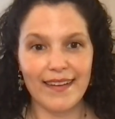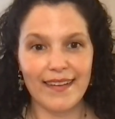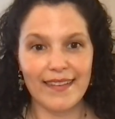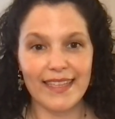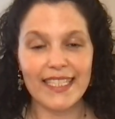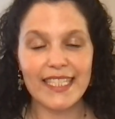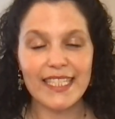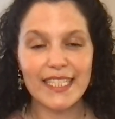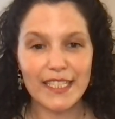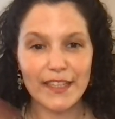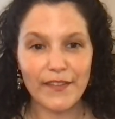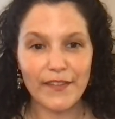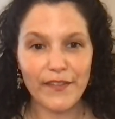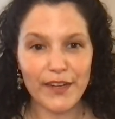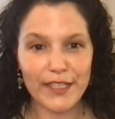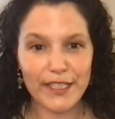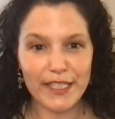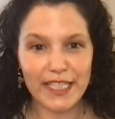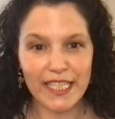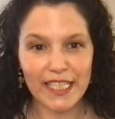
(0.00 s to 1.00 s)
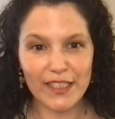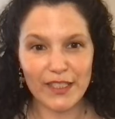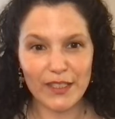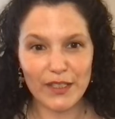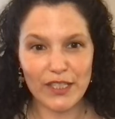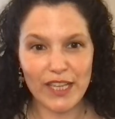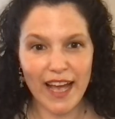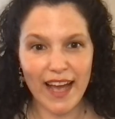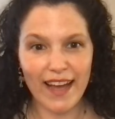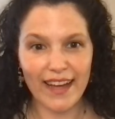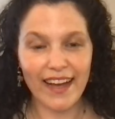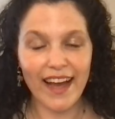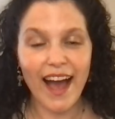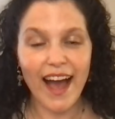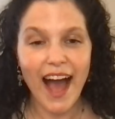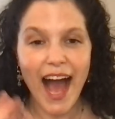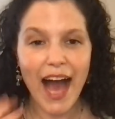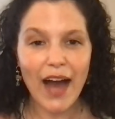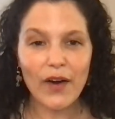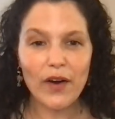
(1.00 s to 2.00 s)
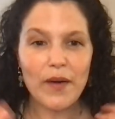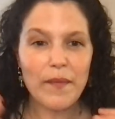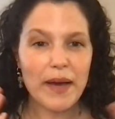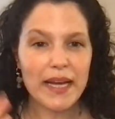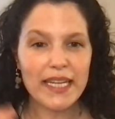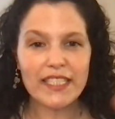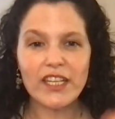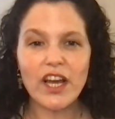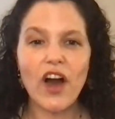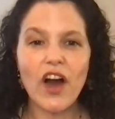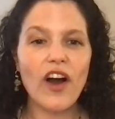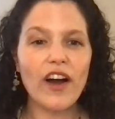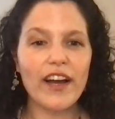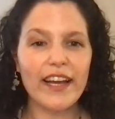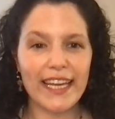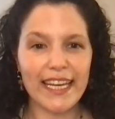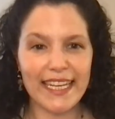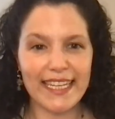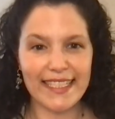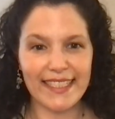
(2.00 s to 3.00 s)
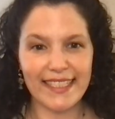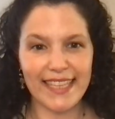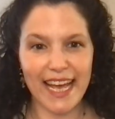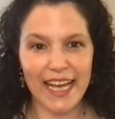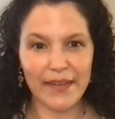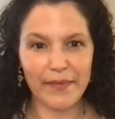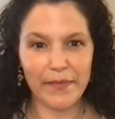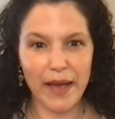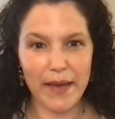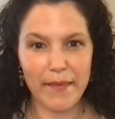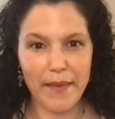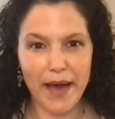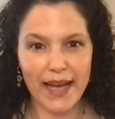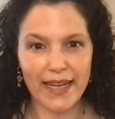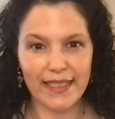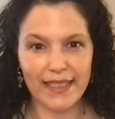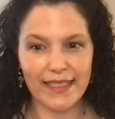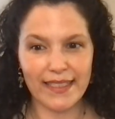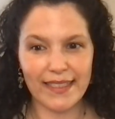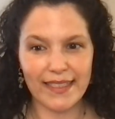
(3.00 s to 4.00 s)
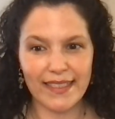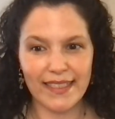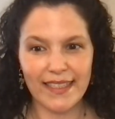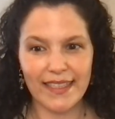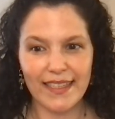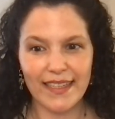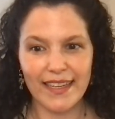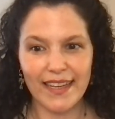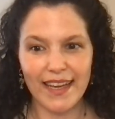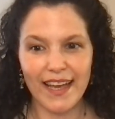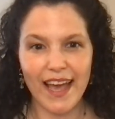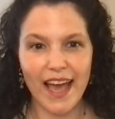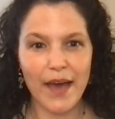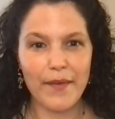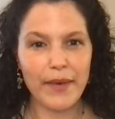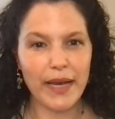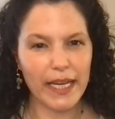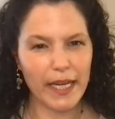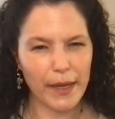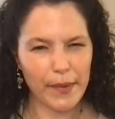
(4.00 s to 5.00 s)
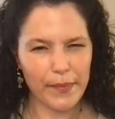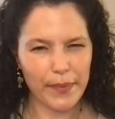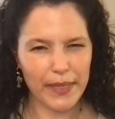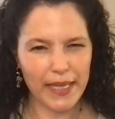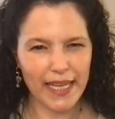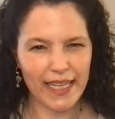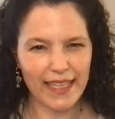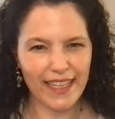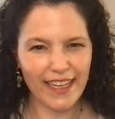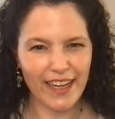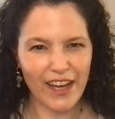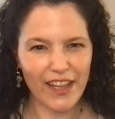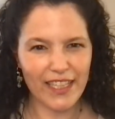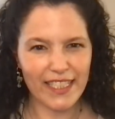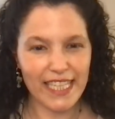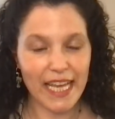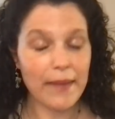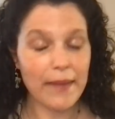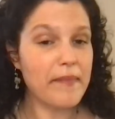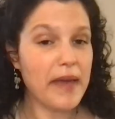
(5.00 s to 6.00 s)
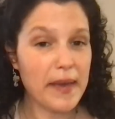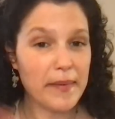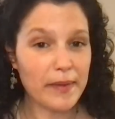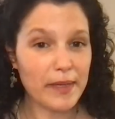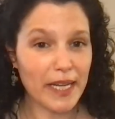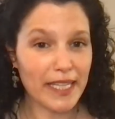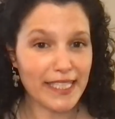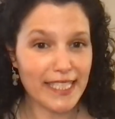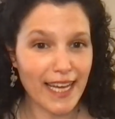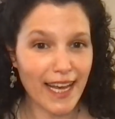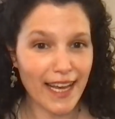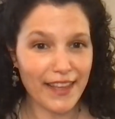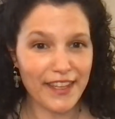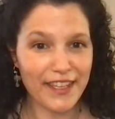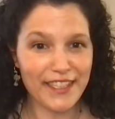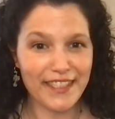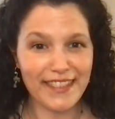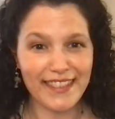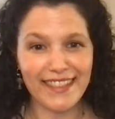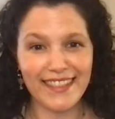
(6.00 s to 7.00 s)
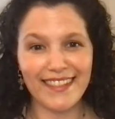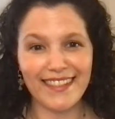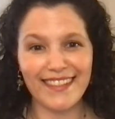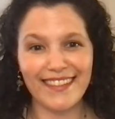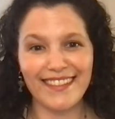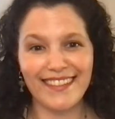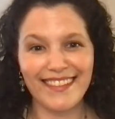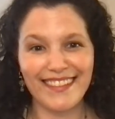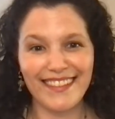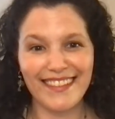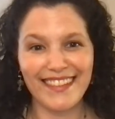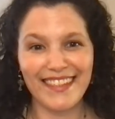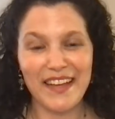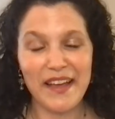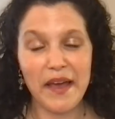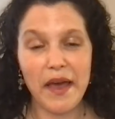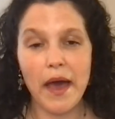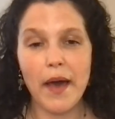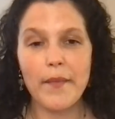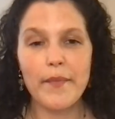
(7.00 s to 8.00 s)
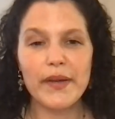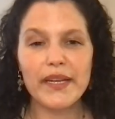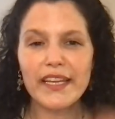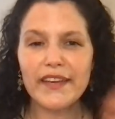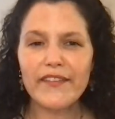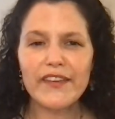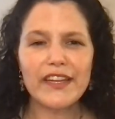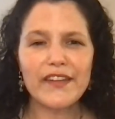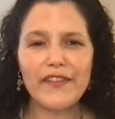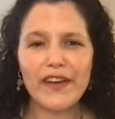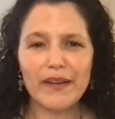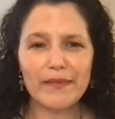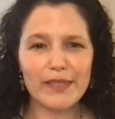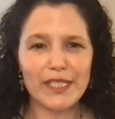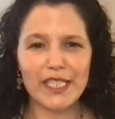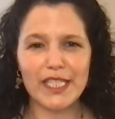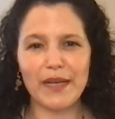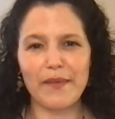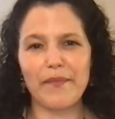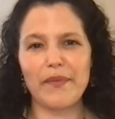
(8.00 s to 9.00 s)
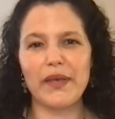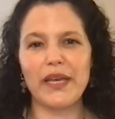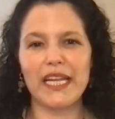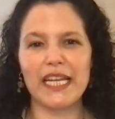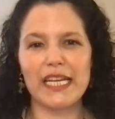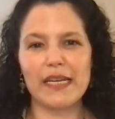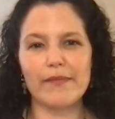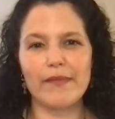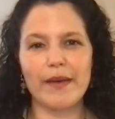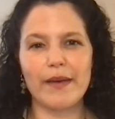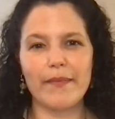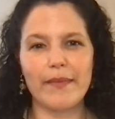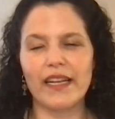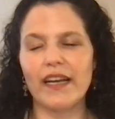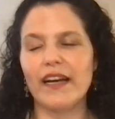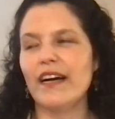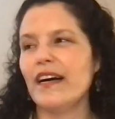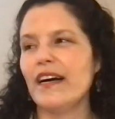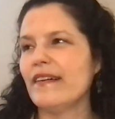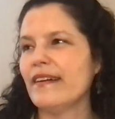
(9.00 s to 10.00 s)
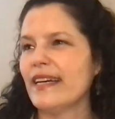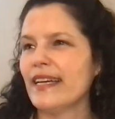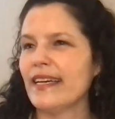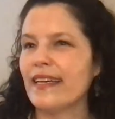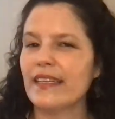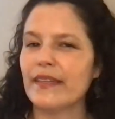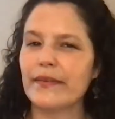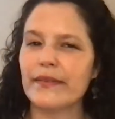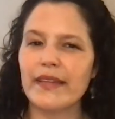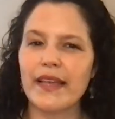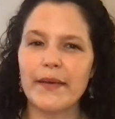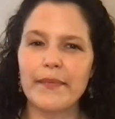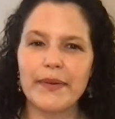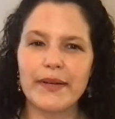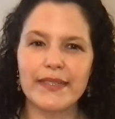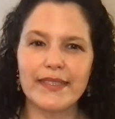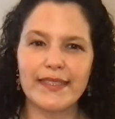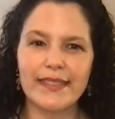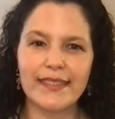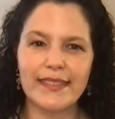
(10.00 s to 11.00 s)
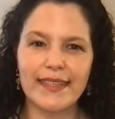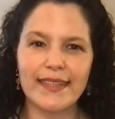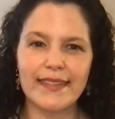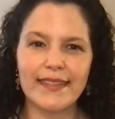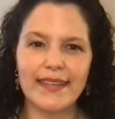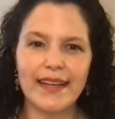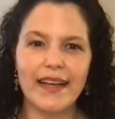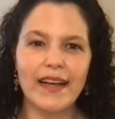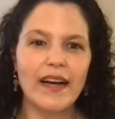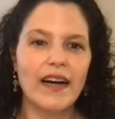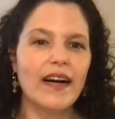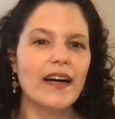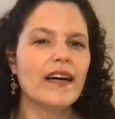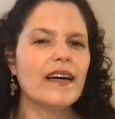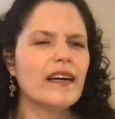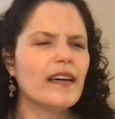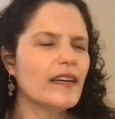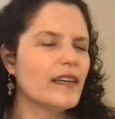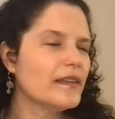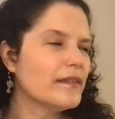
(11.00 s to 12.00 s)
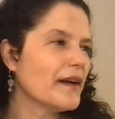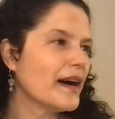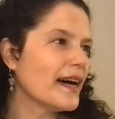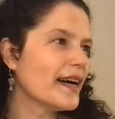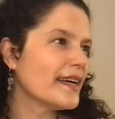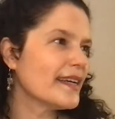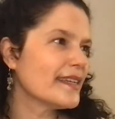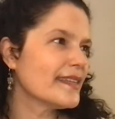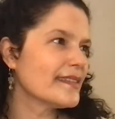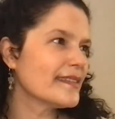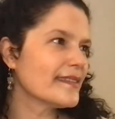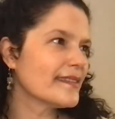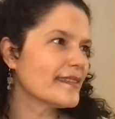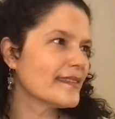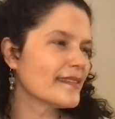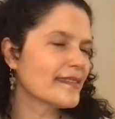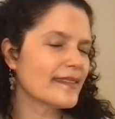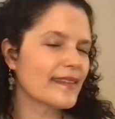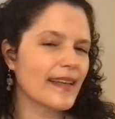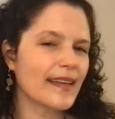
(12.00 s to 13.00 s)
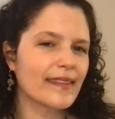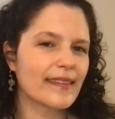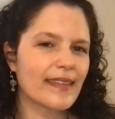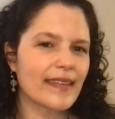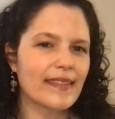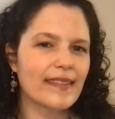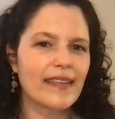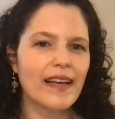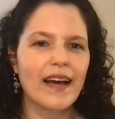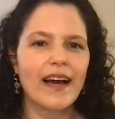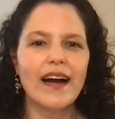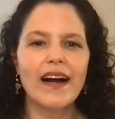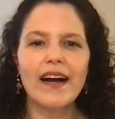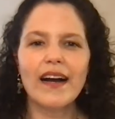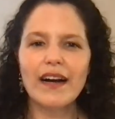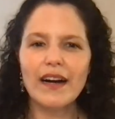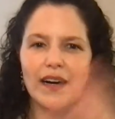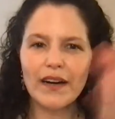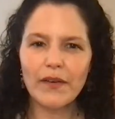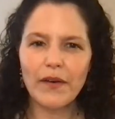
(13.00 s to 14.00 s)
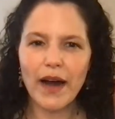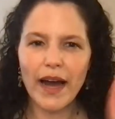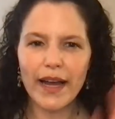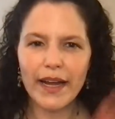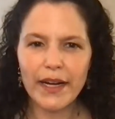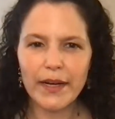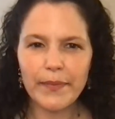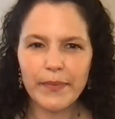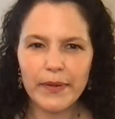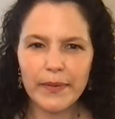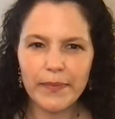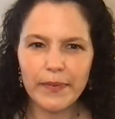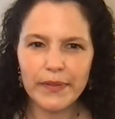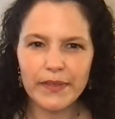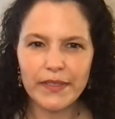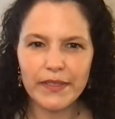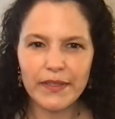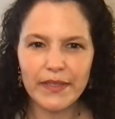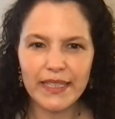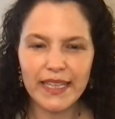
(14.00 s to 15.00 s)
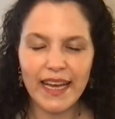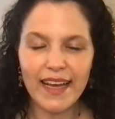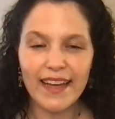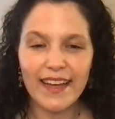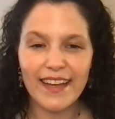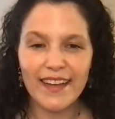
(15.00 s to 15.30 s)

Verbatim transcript: This is the first thing to check. How am I talking inside my mind? Am I complaining all the time? Maybe not to others. But even if I'm just complaining in my mind, oh, I hate it when that person does that. Oh, why is this like this? Oh, why are people doing that?